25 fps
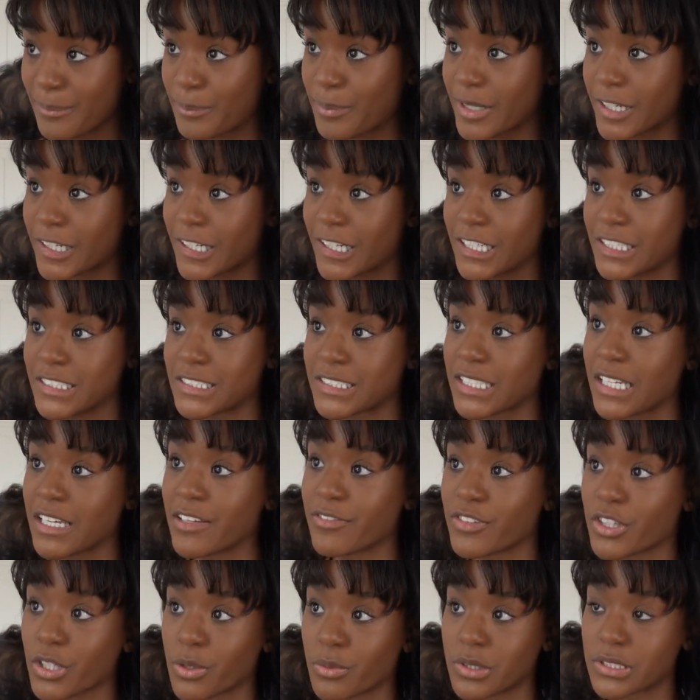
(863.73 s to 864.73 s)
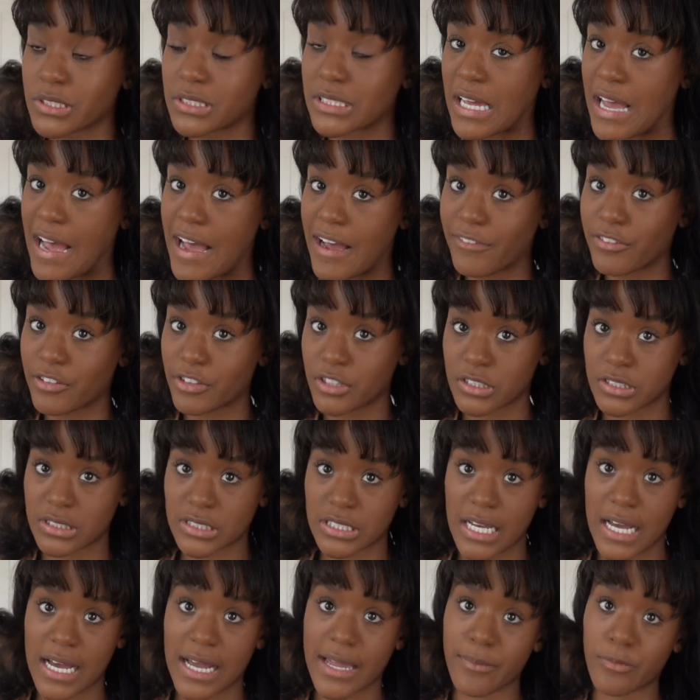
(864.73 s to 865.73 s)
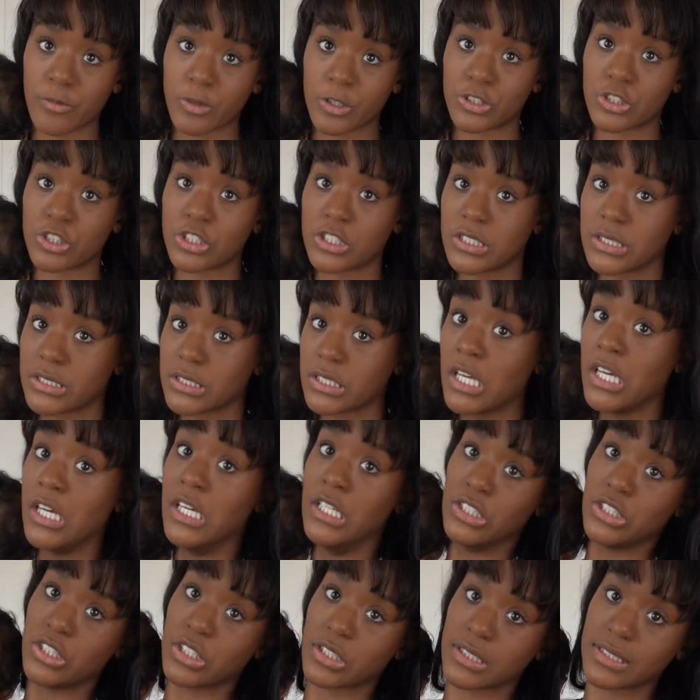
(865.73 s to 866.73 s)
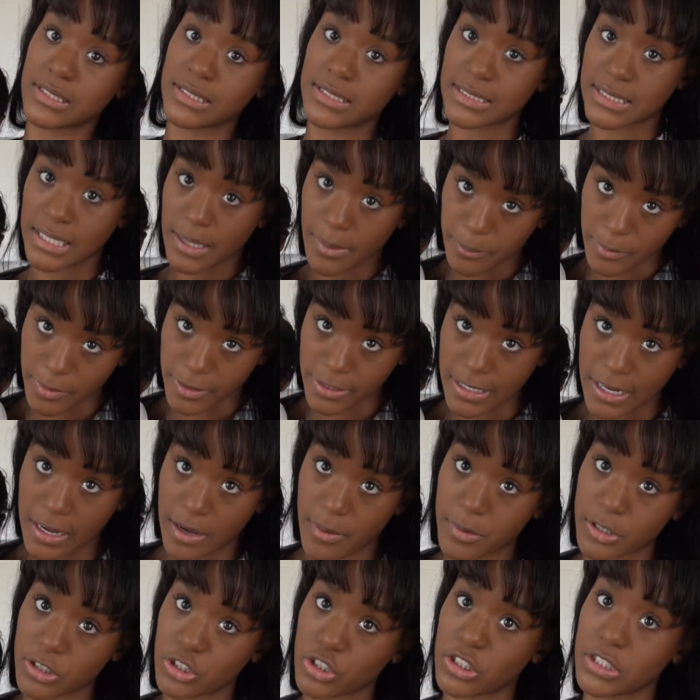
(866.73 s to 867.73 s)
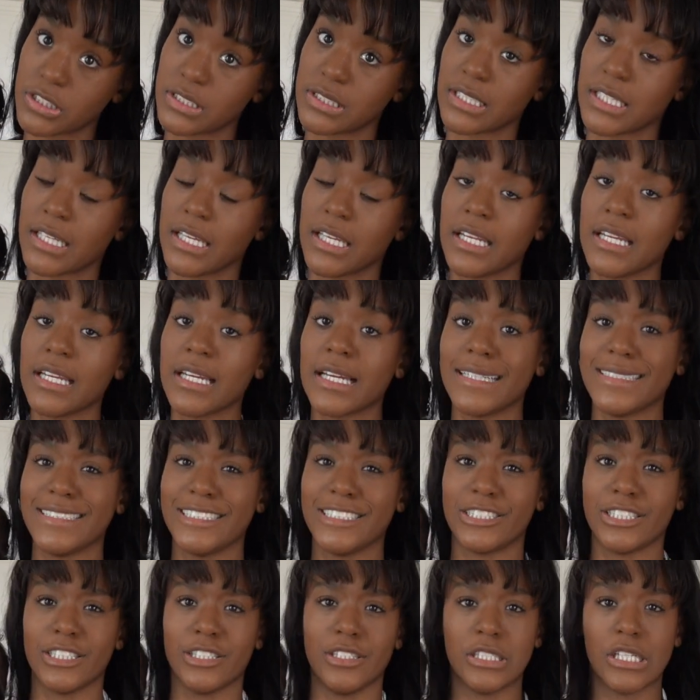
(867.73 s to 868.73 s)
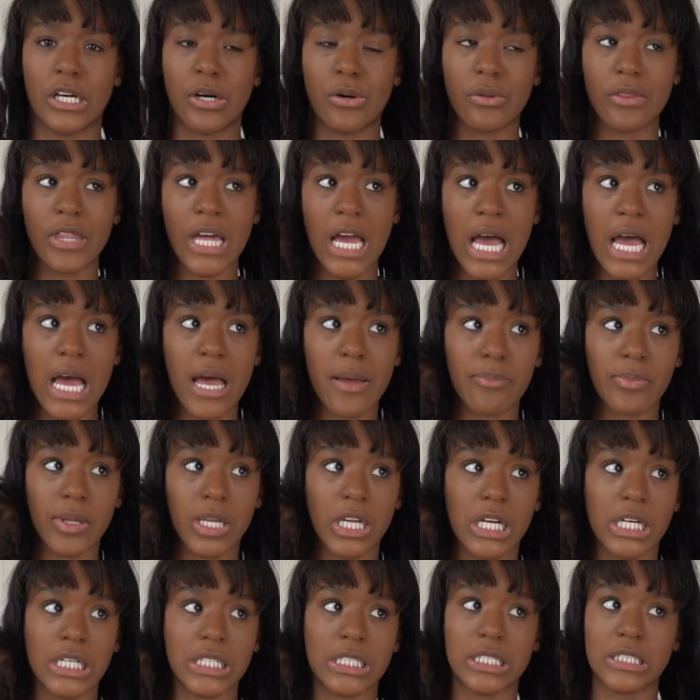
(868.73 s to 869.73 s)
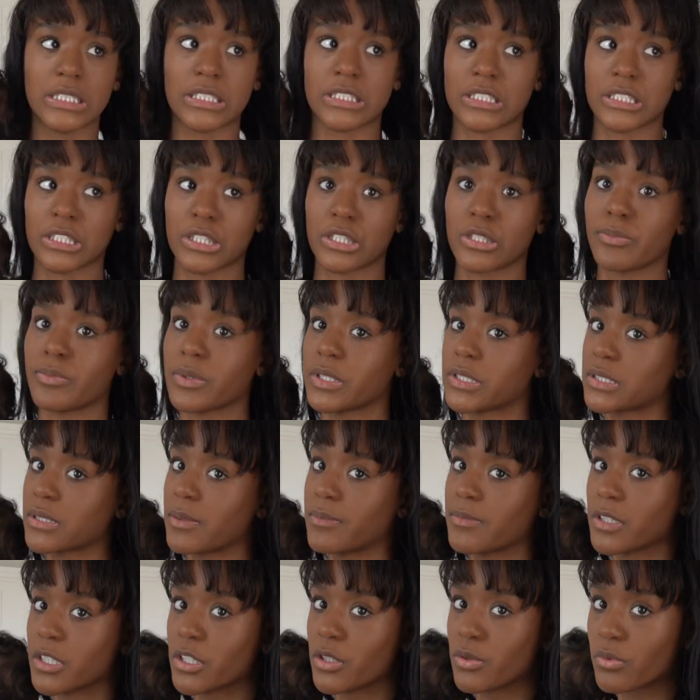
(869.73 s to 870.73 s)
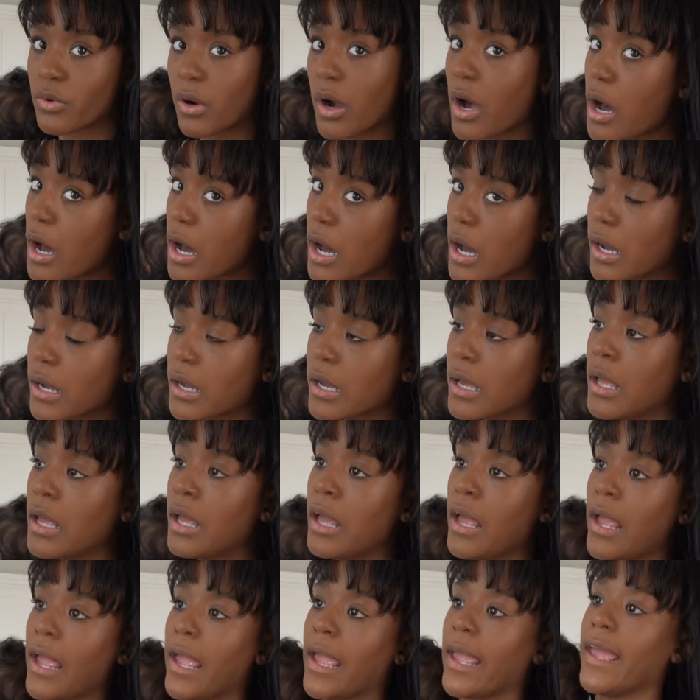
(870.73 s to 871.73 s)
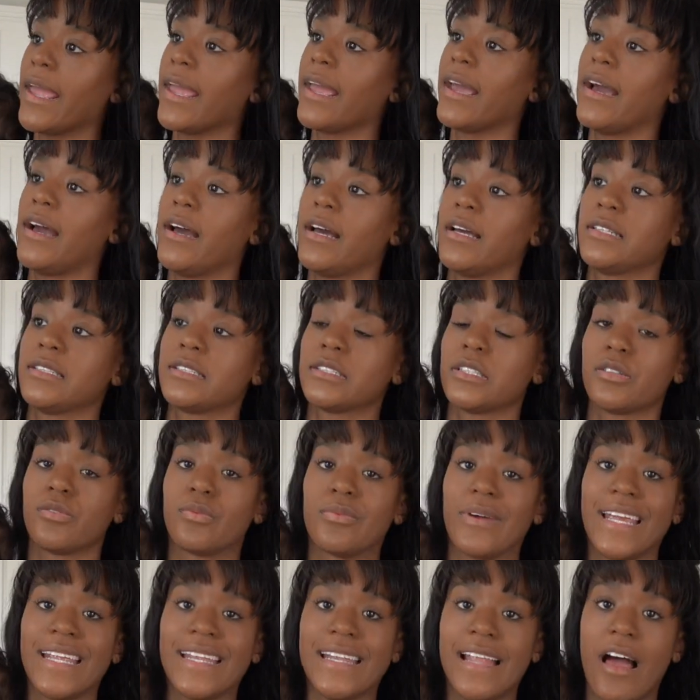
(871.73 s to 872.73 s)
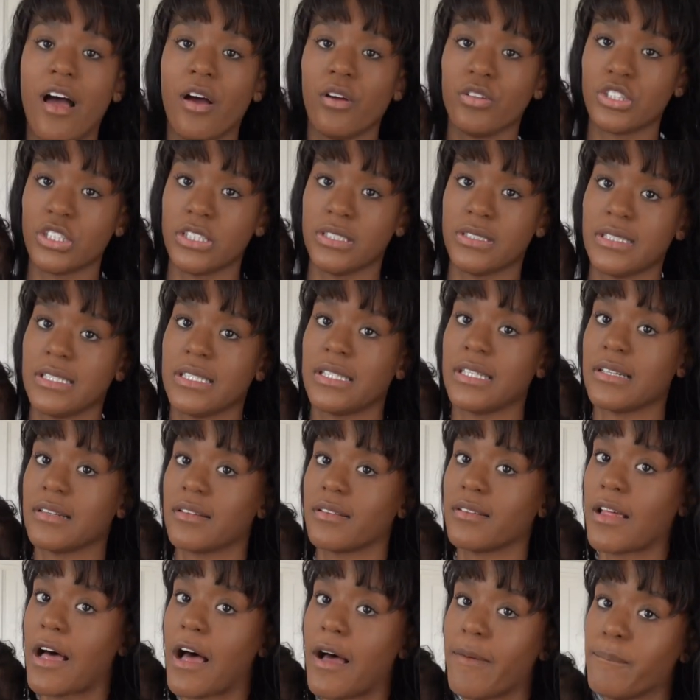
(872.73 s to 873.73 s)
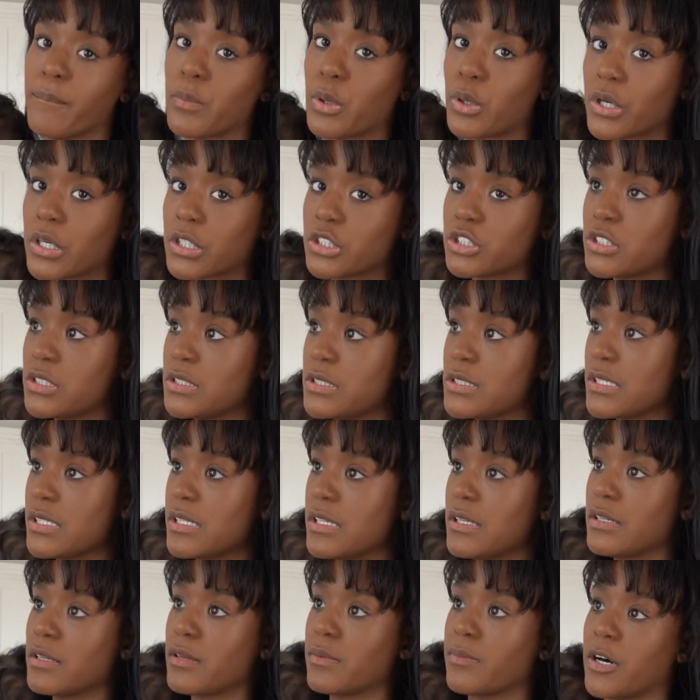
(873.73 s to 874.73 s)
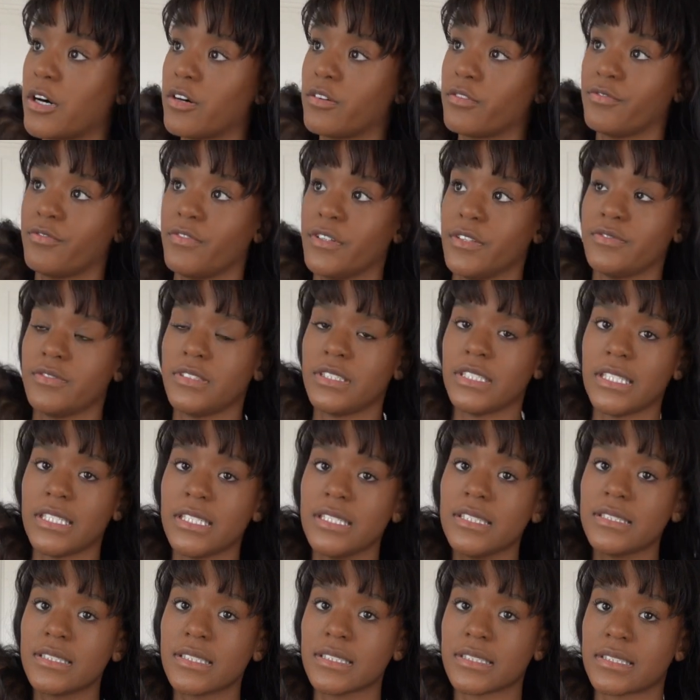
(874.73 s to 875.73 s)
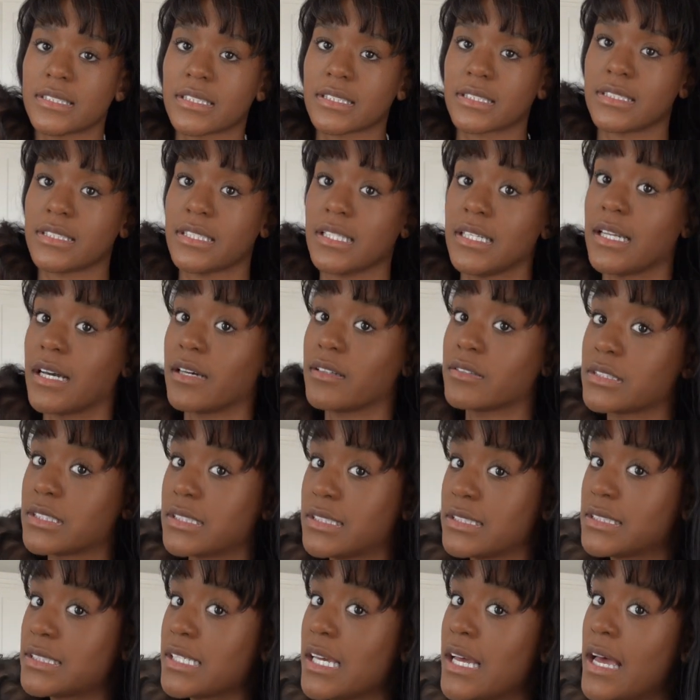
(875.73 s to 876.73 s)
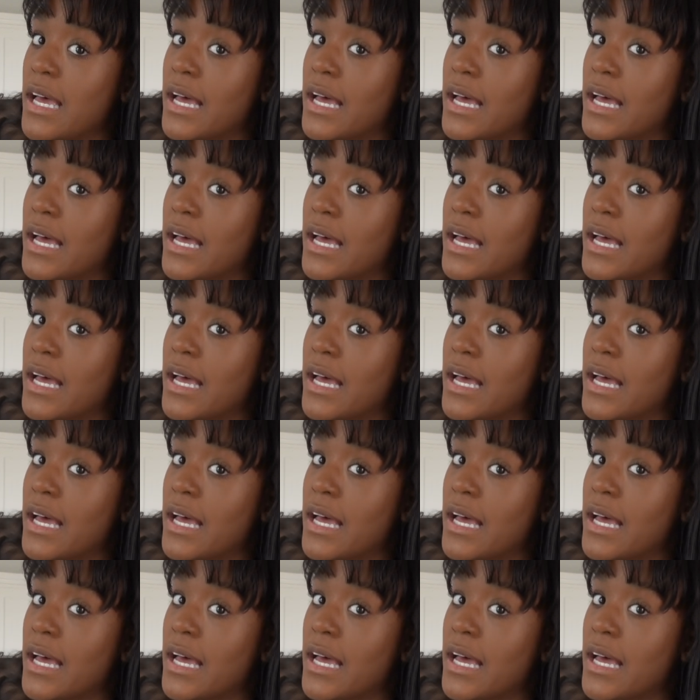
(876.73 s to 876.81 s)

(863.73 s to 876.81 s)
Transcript: because if there was ever a time where she took a dip in how much she's eating, I need to know that because there could be something wrong. And right now she's eating a lot more. She's eating about 15 to 16 ounces